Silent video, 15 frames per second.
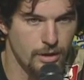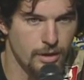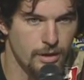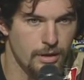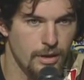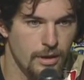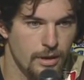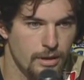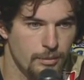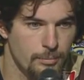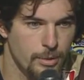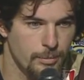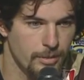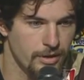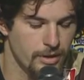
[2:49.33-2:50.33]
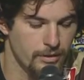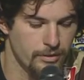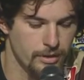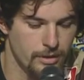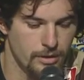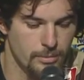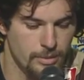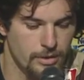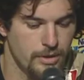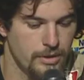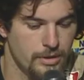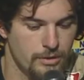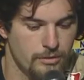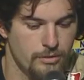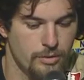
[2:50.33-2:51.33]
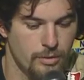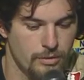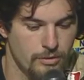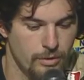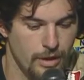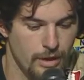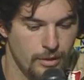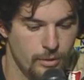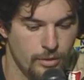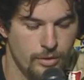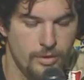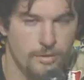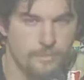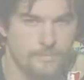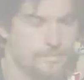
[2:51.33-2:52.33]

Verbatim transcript: and put myself in a good position for outdoors.